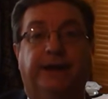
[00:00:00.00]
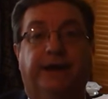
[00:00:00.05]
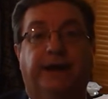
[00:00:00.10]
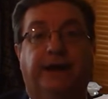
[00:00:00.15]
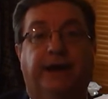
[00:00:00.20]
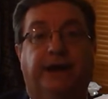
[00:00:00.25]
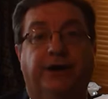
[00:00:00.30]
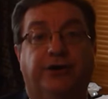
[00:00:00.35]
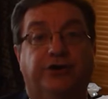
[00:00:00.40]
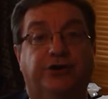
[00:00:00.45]

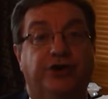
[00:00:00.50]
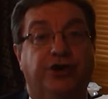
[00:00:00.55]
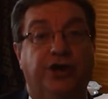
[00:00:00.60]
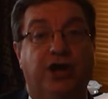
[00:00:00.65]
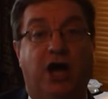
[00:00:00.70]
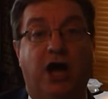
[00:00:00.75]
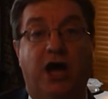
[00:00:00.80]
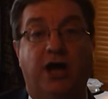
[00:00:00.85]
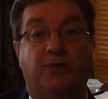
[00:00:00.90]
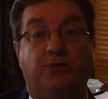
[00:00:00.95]
uh, could
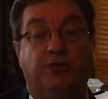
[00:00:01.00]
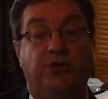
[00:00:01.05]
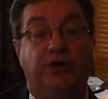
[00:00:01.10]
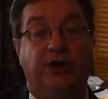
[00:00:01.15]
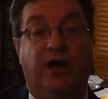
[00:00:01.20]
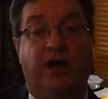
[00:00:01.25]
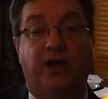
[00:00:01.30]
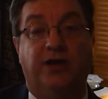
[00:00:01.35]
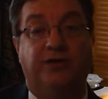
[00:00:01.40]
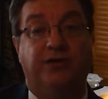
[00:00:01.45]
not, would
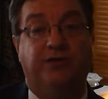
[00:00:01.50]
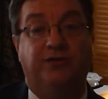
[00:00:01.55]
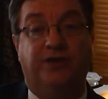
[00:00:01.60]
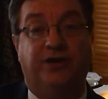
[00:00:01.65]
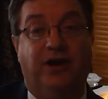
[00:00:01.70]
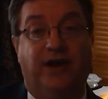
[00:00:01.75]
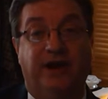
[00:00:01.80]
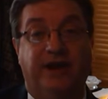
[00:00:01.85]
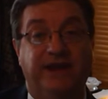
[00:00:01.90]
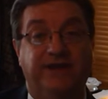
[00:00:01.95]
not, could
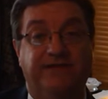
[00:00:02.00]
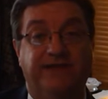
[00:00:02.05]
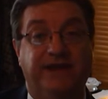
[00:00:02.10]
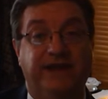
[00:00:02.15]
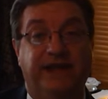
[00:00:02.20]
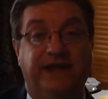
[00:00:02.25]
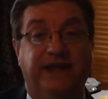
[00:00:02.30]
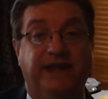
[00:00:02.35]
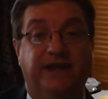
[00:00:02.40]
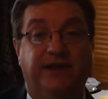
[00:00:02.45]
not even
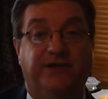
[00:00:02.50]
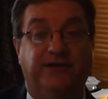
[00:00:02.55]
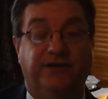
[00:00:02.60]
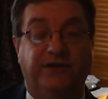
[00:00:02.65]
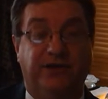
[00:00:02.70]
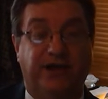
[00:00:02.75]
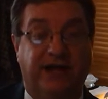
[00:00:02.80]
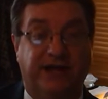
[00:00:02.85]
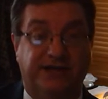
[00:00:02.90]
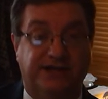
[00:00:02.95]
get into the
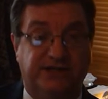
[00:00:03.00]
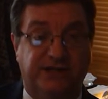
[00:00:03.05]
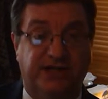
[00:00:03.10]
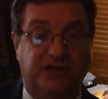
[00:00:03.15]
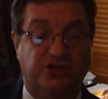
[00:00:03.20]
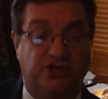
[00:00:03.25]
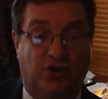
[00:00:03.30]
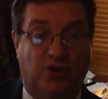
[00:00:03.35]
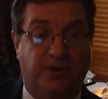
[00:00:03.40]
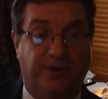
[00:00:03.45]
United
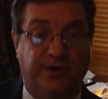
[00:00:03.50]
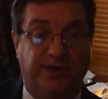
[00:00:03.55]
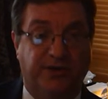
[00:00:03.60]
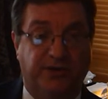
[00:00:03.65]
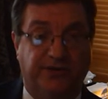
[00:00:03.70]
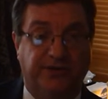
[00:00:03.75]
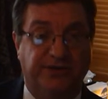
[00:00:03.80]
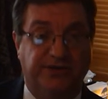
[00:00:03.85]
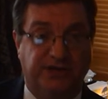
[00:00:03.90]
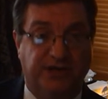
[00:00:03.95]
States Army
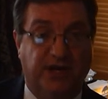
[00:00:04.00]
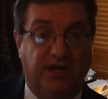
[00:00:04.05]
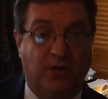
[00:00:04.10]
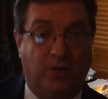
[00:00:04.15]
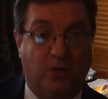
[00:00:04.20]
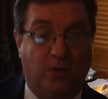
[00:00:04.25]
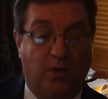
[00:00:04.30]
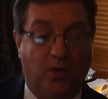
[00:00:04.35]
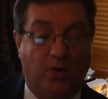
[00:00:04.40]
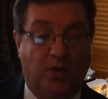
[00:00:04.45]
during the
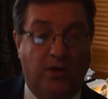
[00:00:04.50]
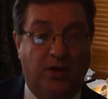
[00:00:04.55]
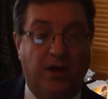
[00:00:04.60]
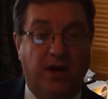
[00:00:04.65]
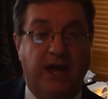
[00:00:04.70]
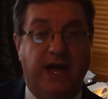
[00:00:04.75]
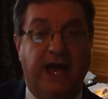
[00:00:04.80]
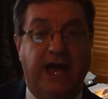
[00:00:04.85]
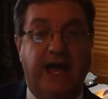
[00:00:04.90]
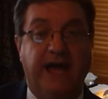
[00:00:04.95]
Second War.
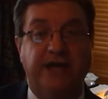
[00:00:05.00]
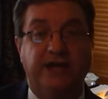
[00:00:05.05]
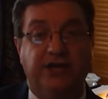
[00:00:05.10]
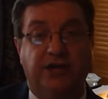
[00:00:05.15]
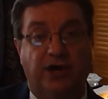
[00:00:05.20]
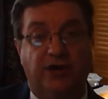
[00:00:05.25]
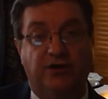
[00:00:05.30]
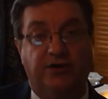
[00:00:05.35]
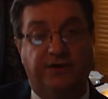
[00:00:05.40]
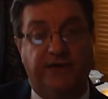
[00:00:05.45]
Had to
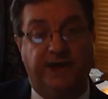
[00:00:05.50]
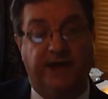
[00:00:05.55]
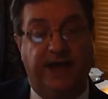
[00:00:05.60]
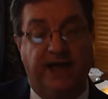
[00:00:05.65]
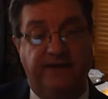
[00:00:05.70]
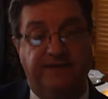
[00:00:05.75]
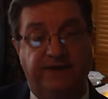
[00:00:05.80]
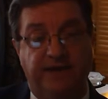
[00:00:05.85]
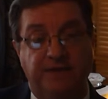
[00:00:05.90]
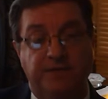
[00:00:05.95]
go to the
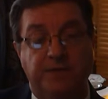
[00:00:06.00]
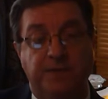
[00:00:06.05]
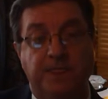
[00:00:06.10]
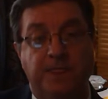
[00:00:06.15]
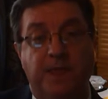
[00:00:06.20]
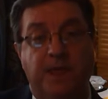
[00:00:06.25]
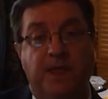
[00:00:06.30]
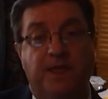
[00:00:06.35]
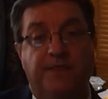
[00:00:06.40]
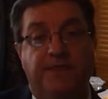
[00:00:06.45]
Navy.
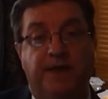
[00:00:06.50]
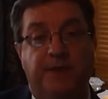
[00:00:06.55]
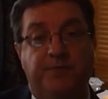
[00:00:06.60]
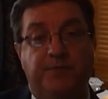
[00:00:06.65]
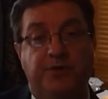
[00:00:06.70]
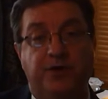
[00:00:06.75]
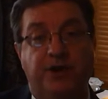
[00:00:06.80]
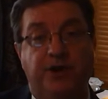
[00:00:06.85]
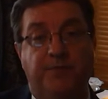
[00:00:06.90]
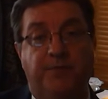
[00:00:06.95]
They
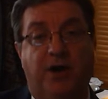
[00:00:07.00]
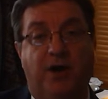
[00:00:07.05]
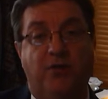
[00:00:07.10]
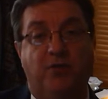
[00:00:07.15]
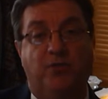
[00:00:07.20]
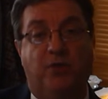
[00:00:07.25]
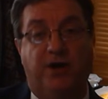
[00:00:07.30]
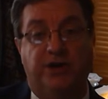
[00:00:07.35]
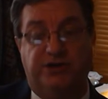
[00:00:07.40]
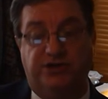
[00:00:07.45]
put him
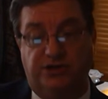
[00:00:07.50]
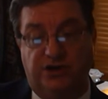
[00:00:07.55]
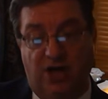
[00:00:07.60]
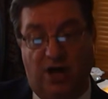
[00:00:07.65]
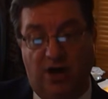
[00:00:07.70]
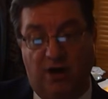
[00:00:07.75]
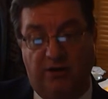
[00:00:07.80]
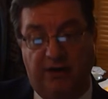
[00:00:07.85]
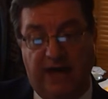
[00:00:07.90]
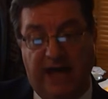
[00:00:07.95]
on what's
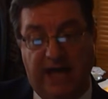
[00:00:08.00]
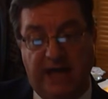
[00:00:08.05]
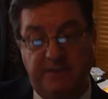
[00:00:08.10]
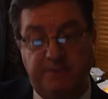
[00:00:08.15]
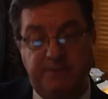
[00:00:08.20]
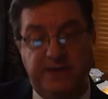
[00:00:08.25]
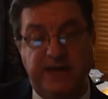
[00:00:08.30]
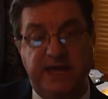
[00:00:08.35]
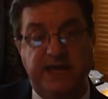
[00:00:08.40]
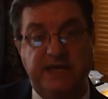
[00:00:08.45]
called a
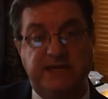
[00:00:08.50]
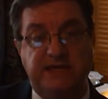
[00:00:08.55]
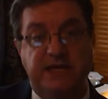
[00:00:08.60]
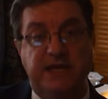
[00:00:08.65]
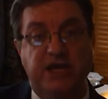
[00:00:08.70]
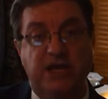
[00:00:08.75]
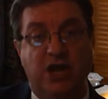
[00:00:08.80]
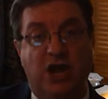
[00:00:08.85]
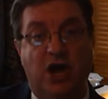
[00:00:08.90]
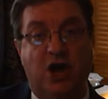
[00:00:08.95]

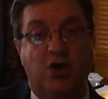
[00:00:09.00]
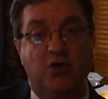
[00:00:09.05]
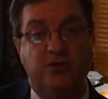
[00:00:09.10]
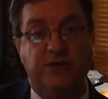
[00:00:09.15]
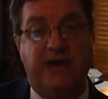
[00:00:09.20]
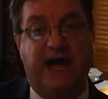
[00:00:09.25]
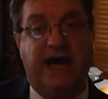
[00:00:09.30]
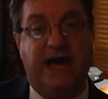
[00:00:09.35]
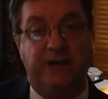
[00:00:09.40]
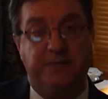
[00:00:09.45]

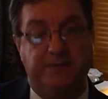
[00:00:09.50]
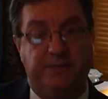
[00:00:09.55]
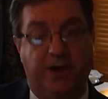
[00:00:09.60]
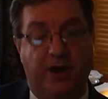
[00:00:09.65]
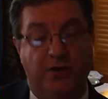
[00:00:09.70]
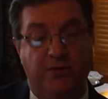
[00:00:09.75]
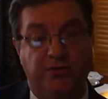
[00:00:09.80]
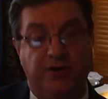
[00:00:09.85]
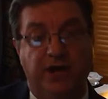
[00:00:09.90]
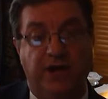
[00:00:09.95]
PT-09
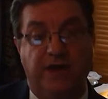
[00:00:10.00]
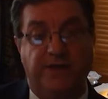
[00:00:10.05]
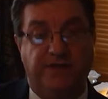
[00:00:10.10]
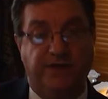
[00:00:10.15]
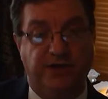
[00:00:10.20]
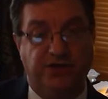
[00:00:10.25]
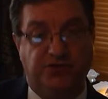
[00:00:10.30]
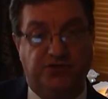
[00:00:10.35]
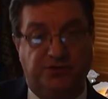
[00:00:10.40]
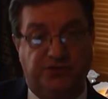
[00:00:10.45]
boat.
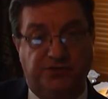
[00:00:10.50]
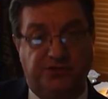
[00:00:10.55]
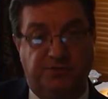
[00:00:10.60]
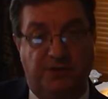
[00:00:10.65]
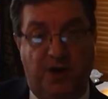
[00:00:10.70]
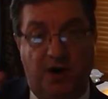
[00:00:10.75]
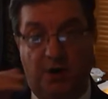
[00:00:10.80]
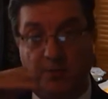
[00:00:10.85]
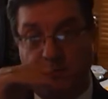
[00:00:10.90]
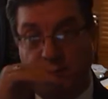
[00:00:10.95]
These were
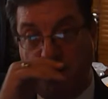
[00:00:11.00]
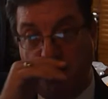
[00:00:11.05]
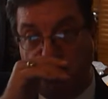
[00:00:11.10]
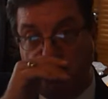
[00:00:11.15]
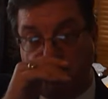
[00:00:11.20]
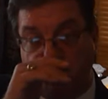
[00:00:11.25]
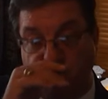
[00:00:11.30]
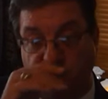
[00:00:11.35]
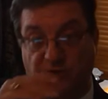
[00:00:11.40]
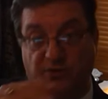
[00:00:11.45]
small
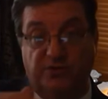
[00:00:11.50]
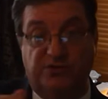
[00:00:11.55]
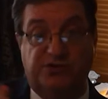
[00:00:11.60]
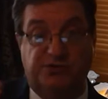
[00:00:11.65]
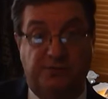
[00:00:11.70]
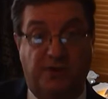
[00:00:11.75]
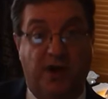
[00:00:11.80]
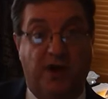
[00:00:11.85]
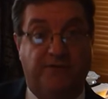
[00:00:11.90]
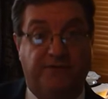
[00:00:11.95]
boats, well,
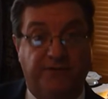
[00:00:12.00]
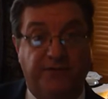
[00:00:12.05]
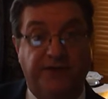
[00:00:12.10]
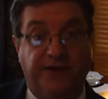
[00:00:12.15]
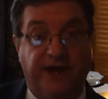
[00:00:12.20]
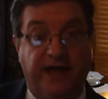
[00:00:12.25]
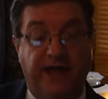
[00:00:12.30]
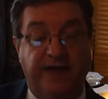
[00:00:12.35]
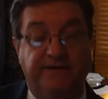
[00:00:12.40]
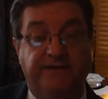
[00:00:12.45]
small for the
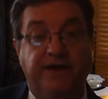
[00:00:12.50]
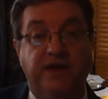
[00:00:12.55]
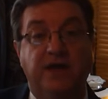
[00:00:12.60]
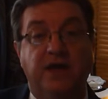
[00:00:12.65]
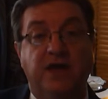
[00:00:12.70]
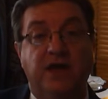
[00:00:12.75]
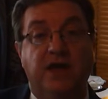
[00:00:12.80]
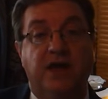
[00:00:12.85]
Navy,